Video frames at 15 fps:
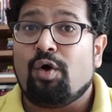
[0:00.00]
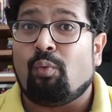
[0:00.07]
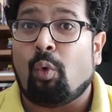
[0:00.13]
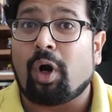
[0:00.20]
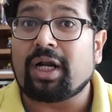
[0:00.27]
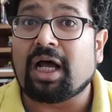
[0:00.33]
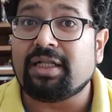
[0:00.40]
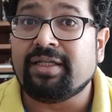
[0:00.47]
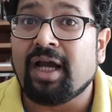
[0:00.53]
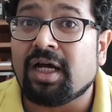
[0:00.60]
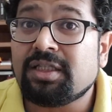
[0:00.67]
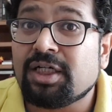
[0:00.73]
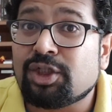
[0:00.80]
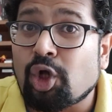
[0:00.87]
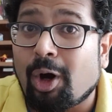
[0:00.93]
what are the
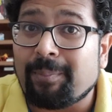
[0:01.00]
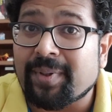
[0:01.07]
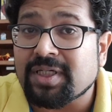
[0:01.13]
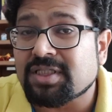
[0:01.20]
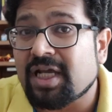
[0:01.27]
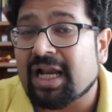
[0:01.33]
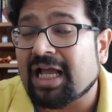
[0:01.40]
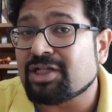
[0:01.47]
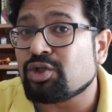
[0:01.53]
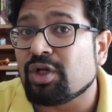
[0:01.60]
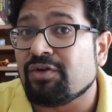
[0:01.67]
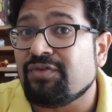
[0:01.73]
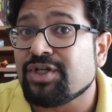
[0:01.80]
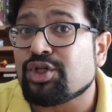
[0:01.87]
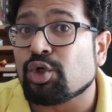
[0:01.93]
other topics that
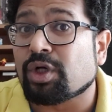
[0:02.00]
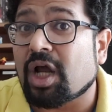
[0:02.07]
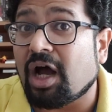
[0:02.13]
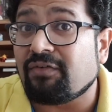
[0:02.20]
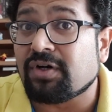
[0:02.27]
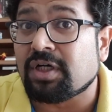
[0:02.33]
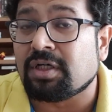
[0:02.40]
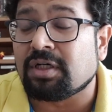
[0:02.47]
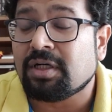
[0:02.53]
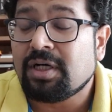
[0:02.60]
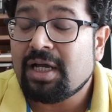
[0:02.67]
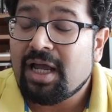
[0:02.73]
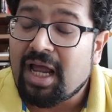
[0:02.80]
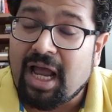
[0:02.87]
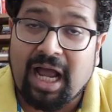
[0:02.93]
actually we should cover
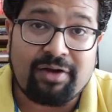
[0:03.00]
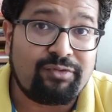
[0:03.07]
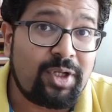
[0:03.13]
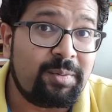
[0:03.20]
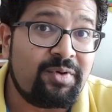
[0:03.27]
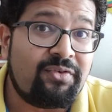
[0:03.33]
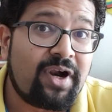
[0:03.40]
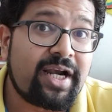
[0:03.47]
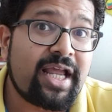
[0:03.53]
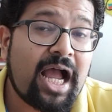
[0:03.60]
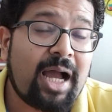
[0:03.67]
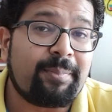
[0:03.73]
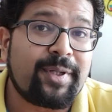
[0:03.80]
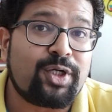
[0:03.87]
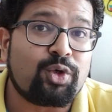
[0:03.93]
and we'll be very
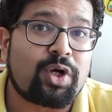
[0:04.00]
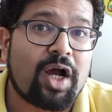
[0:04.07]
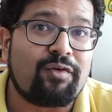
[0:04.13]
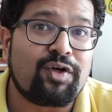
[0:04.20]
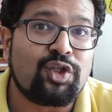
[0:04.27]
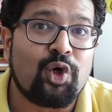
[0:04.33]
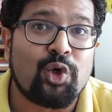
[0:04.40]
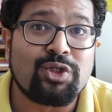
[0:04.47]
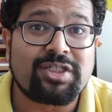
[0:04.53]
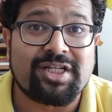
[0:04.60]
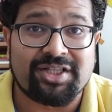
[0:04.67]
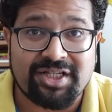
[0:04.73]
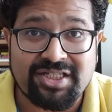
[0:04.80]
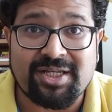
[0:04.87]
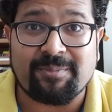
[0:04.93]
happy to cover those
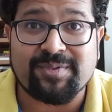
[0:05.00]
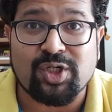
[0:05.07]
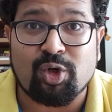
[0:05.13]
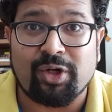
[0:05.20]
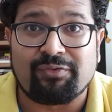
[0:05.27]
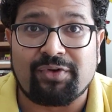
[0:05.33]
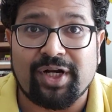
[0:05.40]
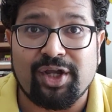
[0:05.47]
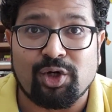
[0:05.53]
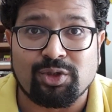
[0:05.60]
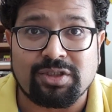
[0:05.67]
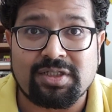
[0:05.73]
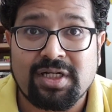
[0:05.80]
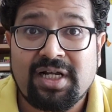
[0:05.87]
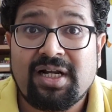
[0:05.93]
in the subsequent
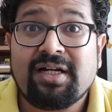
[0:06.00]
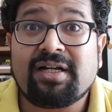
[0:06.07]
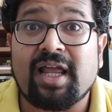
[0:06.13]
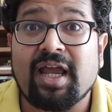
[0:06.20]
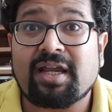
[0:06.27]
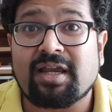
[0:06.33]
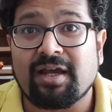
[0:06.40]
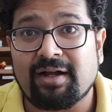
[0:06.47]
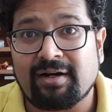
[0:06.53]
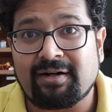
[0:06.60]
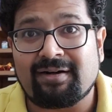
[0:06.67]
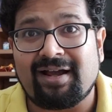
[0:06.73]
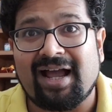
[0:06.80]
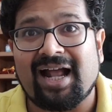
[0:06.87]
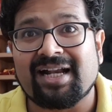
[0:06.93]
videos. Take
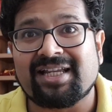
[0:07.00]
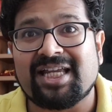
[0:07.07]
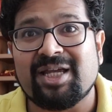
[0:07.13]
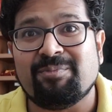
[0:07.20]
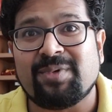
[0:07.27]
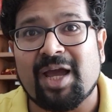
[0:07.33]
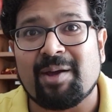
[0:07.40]
care and keep